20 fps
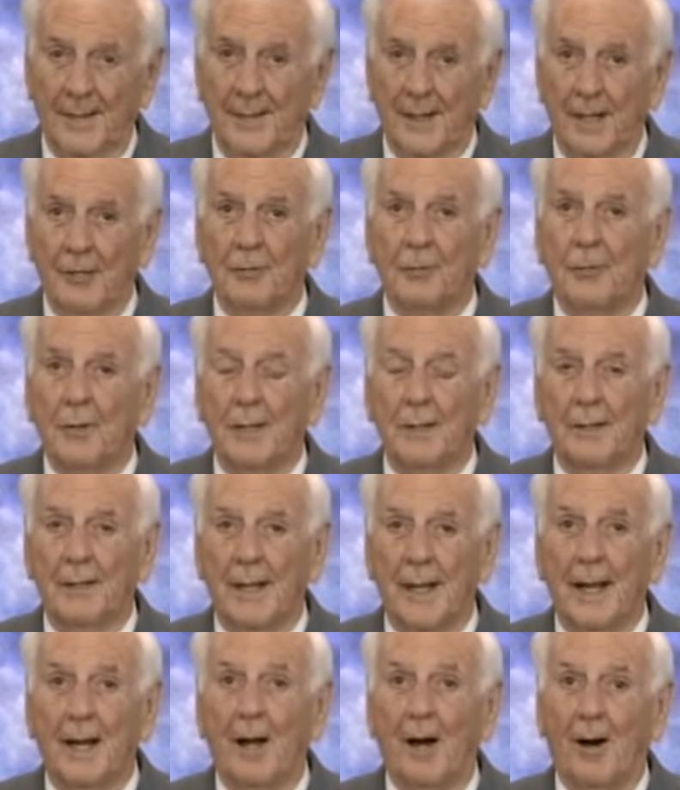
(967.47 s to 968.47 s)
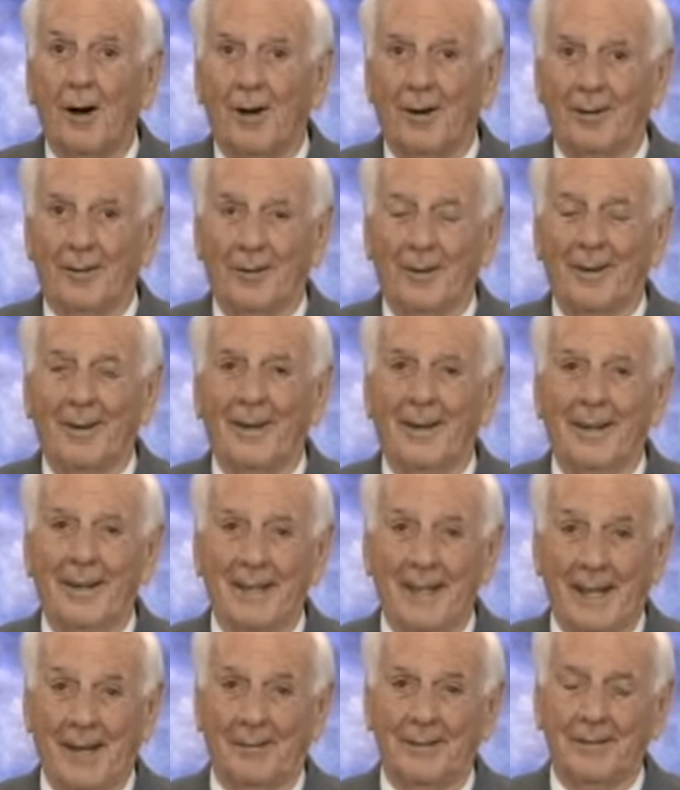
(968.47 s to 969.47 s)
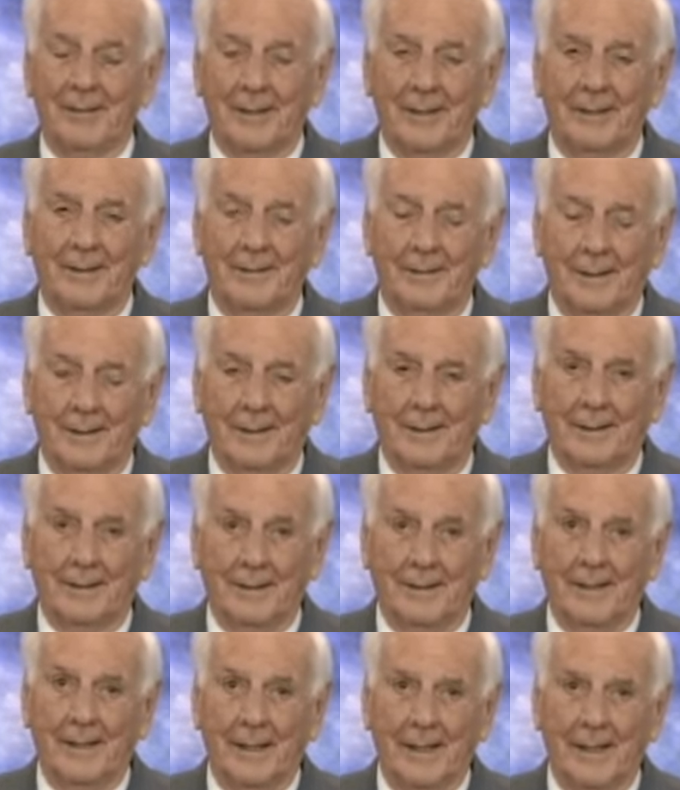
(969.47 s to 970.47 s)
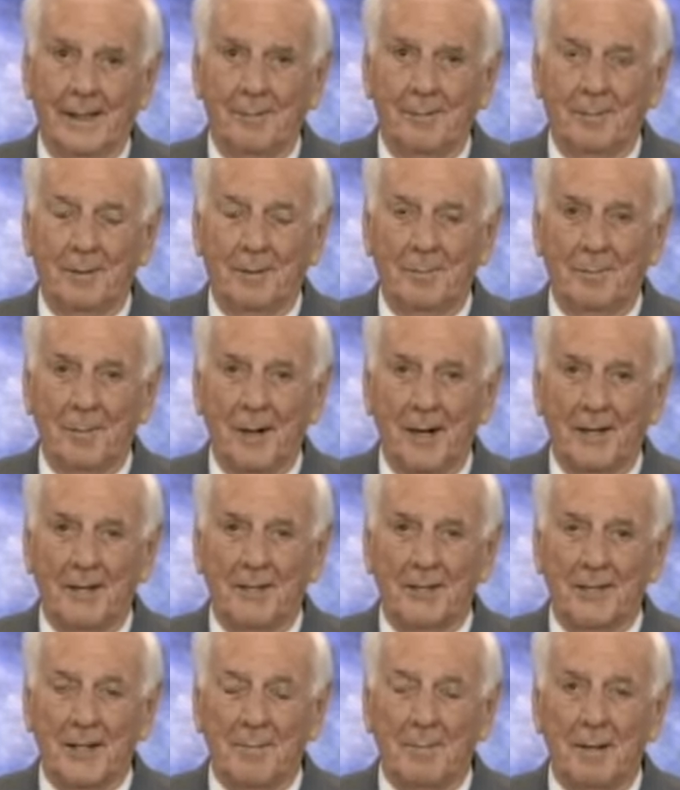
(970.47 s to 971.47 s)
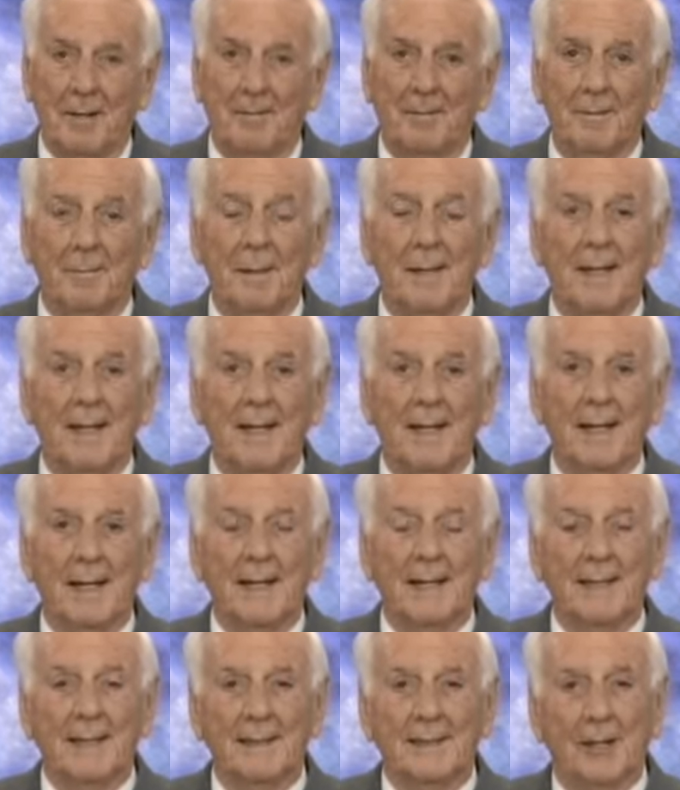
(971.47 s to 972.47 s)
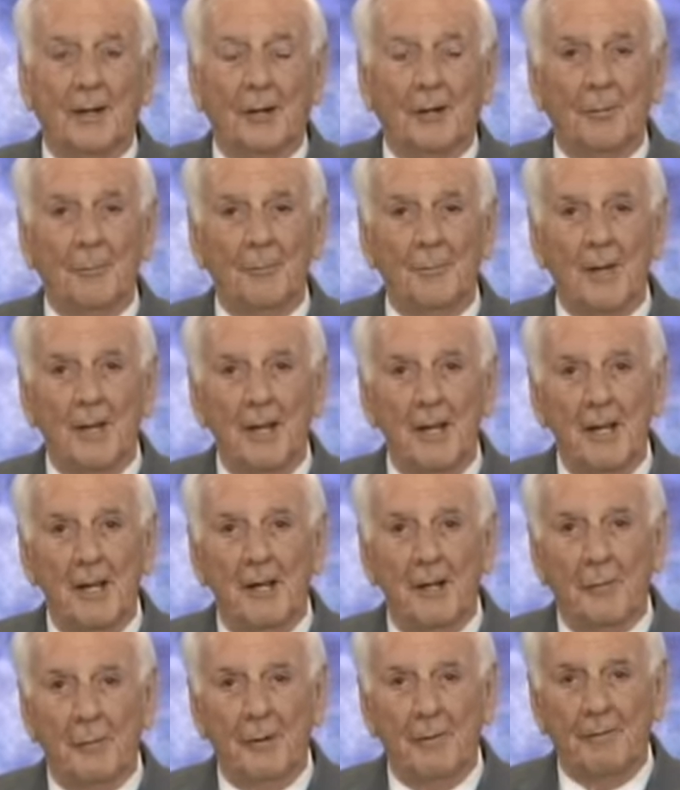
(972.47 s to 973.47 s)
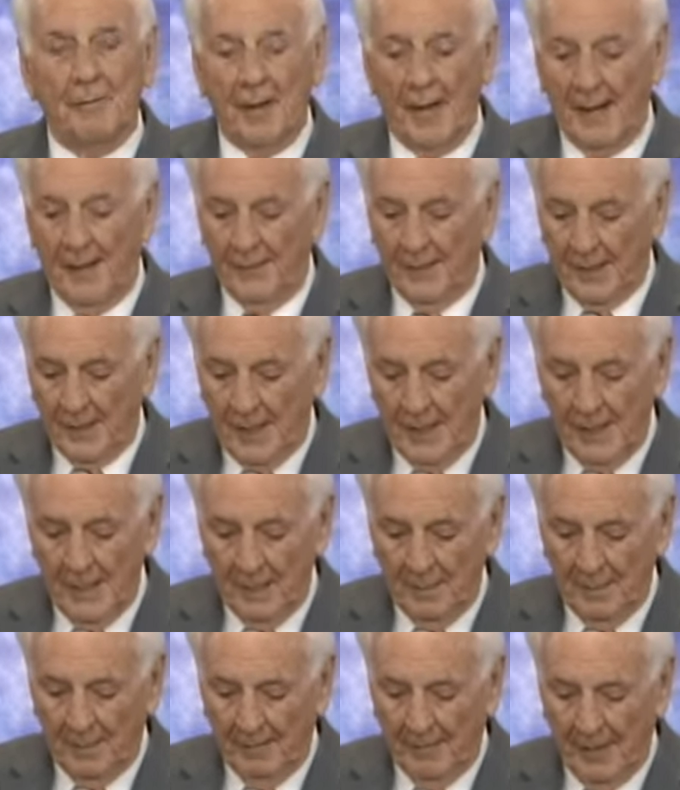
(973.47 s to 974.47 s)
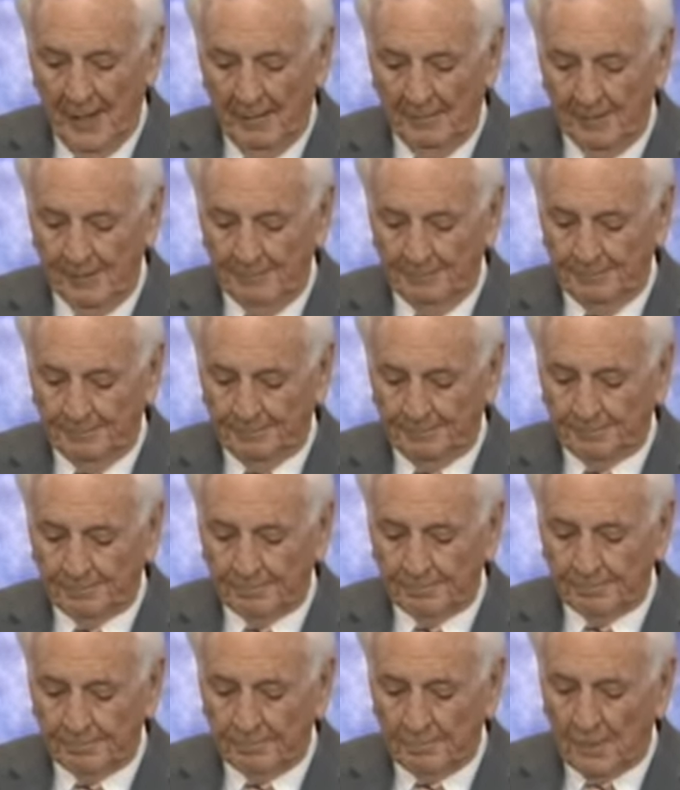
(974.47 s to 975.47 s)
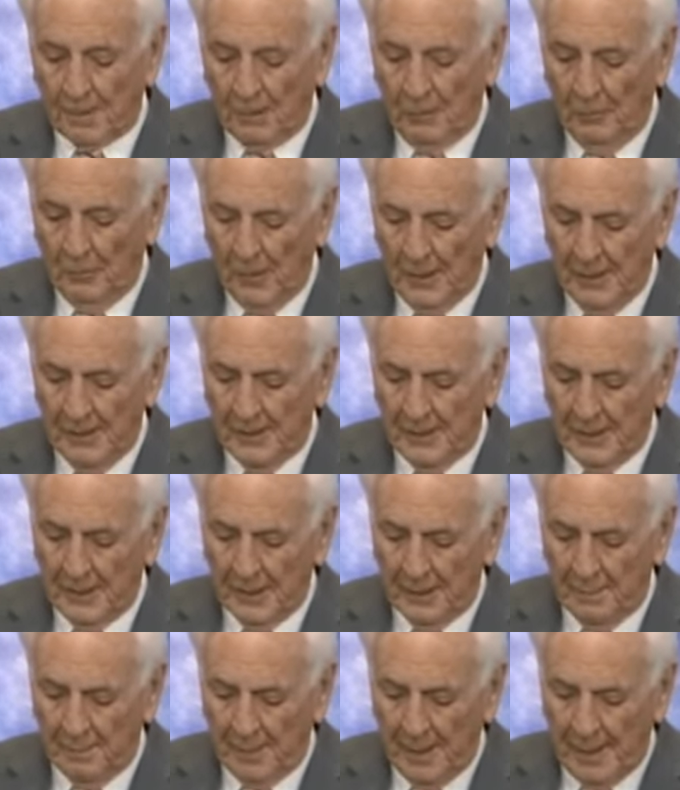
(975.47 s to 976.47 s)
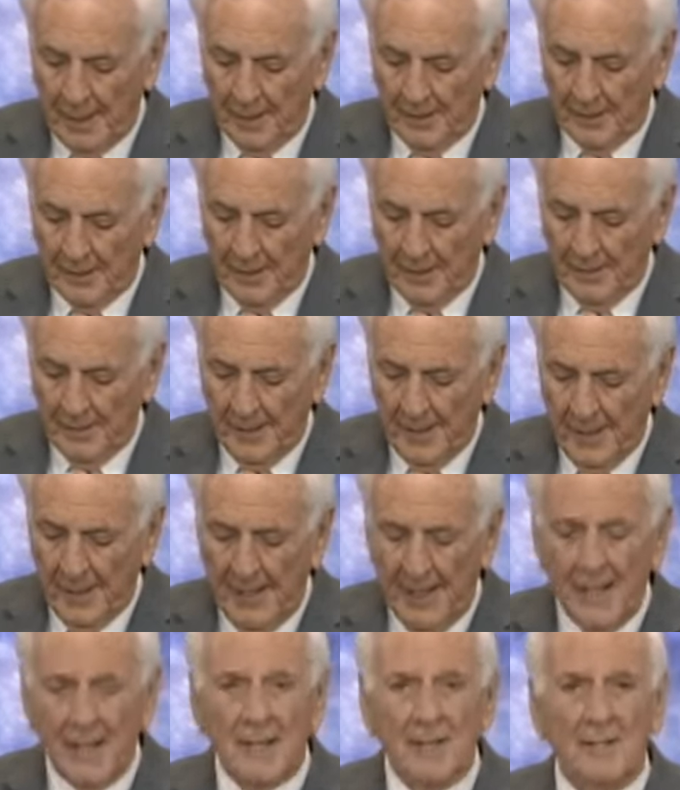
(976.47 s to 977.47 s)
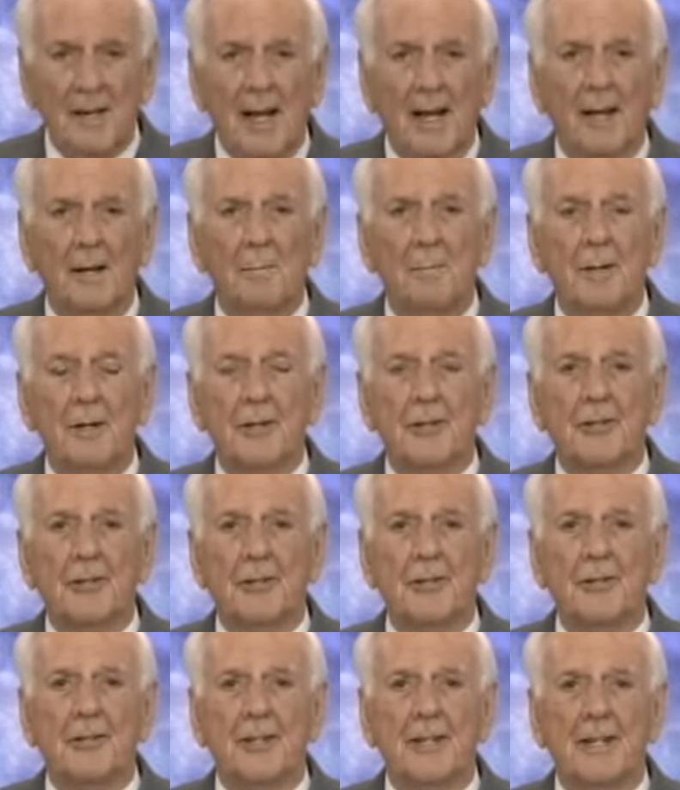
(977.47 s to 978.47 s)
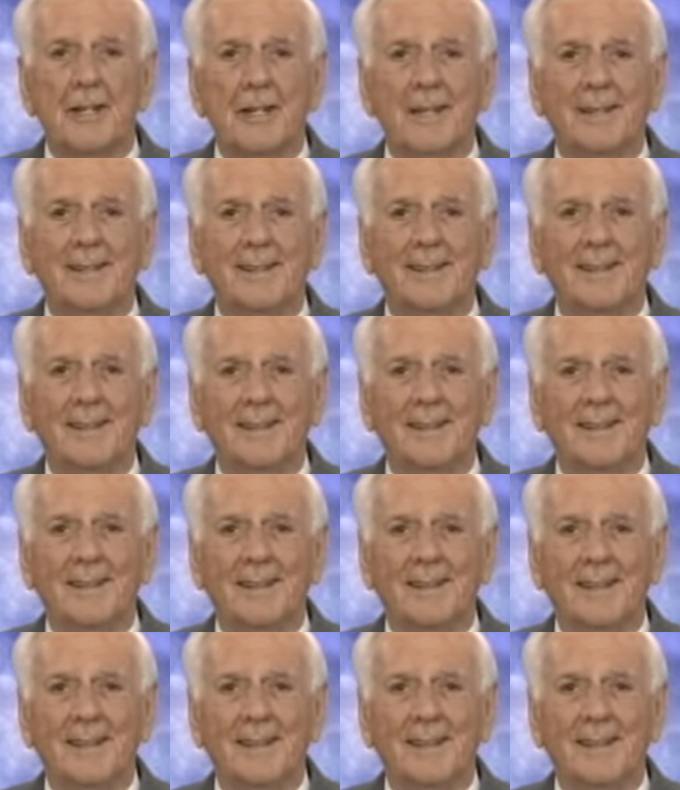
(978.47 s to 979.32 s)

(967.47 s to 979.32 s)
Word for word: And that's what they called. that was a, a good name compared to some of them. So here we find the kingdom of heaven. What is it compared to? It is like a mustard seed.